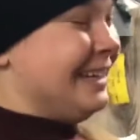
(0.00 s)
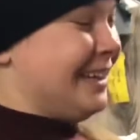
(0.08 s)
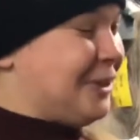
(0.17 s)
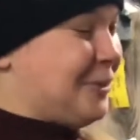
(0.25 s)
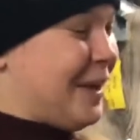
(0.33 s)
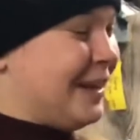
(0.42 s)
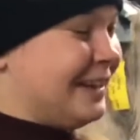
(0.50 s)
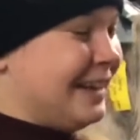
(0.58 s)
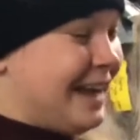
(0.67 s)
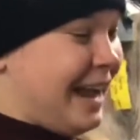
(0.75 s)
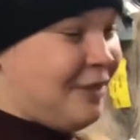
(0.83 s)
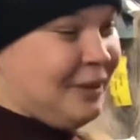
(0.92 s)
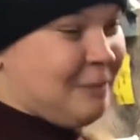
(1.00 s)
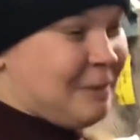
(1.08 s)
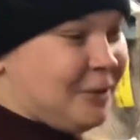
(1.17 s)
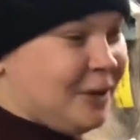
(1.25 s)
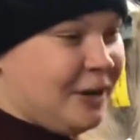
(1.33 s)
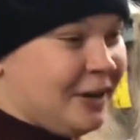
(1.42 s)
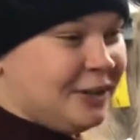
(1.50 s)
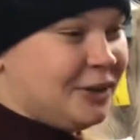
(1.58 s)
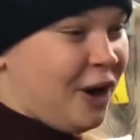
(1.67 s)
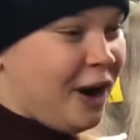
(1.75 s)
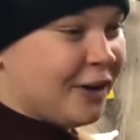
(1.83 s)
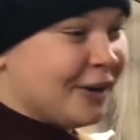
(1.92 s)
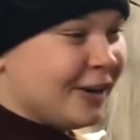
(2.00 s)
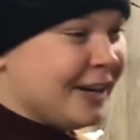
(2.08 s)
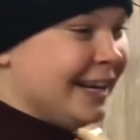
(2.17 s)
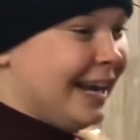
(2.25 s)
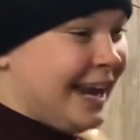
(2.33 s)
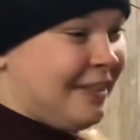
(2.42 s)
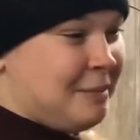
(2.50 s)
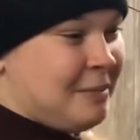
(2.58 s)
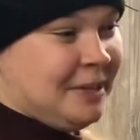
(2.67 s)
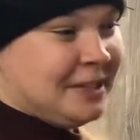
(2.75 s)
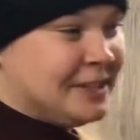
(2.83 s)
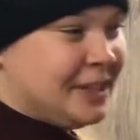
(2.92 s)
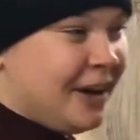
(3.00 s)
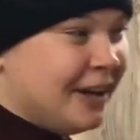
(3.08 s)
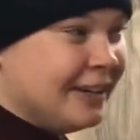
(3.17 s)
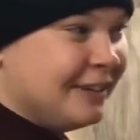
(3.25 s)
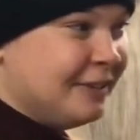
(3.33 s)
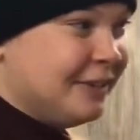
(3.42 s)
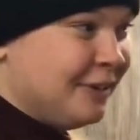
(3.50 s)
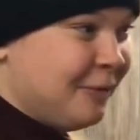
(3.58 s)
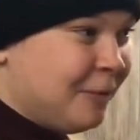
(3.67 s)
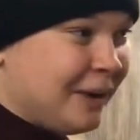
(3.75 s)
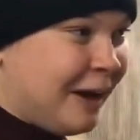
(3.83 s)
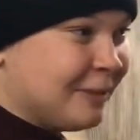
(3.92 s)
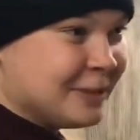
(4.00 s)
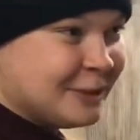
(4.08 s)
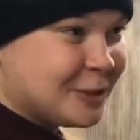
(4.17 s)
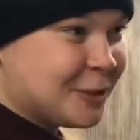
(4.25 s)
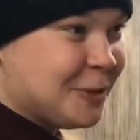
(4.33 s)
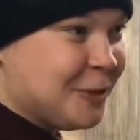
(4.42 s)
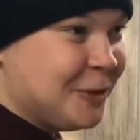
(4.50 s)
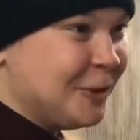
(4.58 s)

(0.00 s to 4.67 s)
like, you had, I think, maybe a daughter and then maybe a son when I was in school,